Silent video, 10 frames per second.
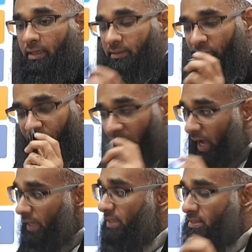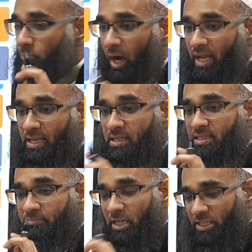The fa'il is a
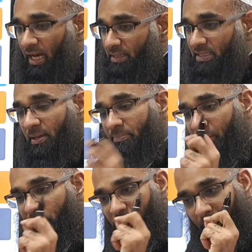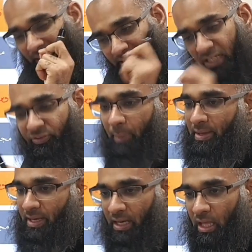mu'annas majazi, something which is grammatically
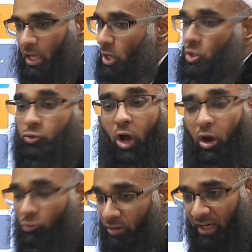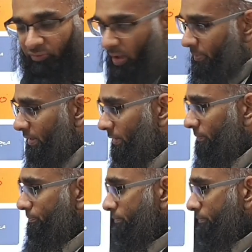feminine, not a real feminine.